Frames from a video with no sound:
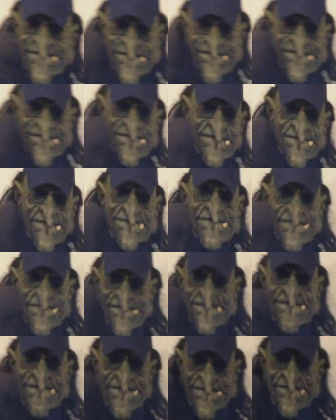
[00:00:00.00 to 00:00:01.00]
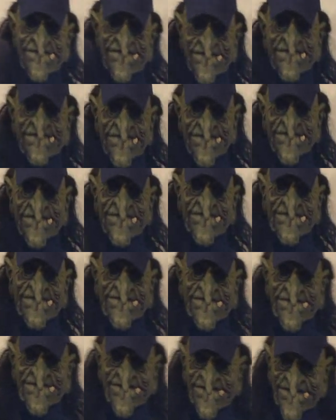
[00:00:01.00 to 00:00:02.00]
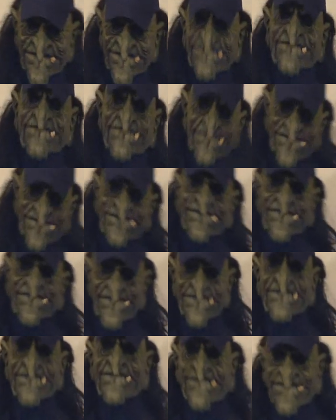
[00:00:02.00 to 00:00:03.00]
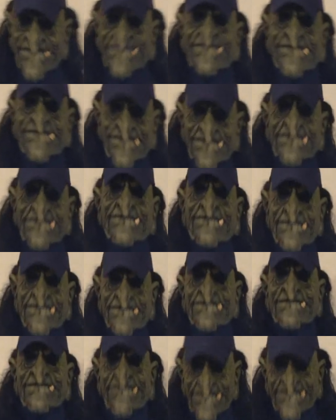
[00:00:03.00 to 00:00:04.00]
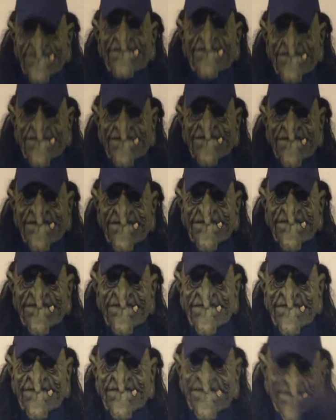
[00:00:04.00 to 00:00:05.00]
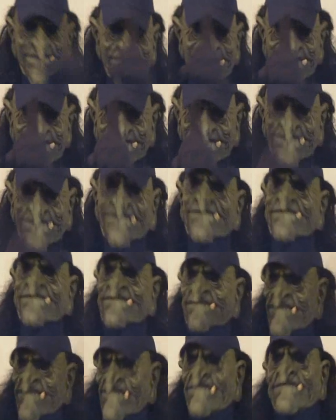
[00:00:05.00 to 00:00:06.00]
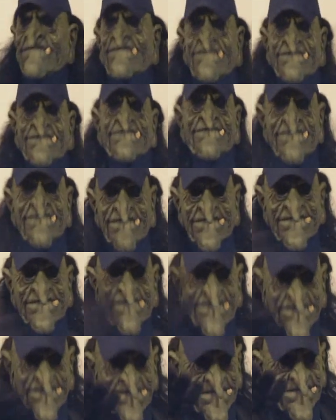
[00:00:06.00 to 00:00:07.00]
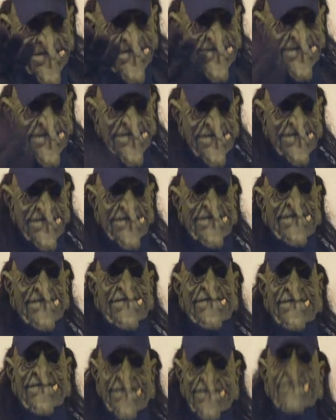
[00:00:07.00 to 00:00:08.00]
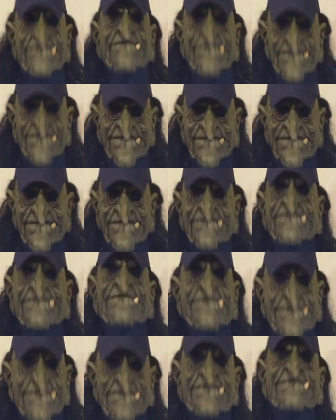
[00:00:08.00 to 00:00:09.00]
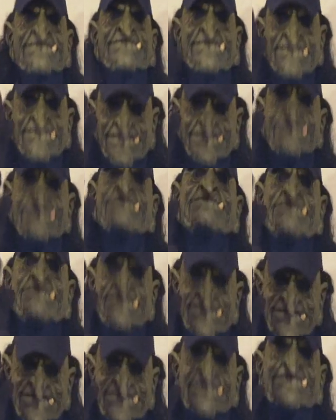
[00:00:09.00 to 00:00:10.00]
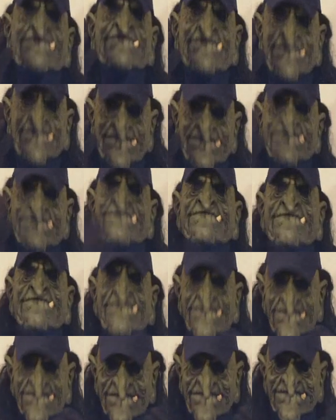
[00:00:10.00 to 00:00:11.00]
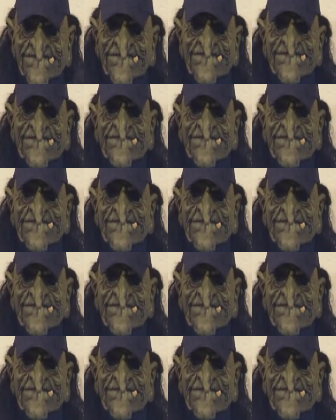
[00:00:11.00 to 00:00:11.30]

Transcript: Green Psycho 17 and today I'll be burying WWE commentator known as Jerry the King Lawler. But first, let's talk about the positive things about this guy.